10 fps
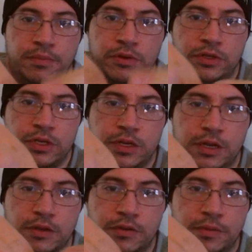pushed it
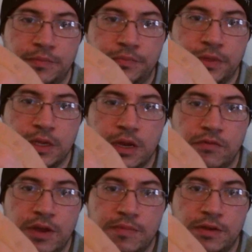down, kind
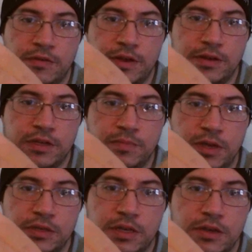of wrapped it around as
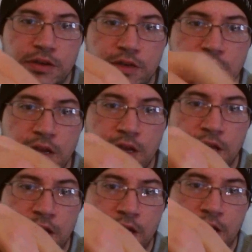best I could.
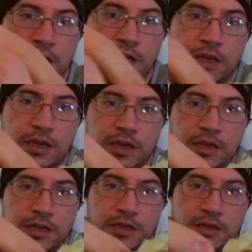
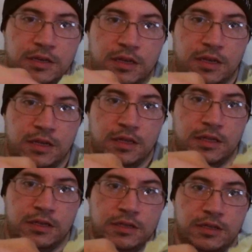And
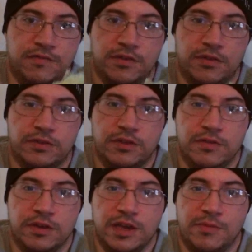this is difficult to
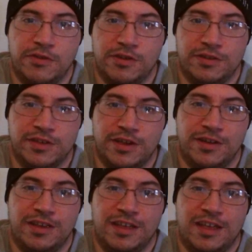do on camera,
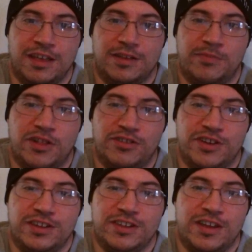again,
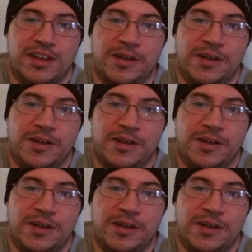apologize.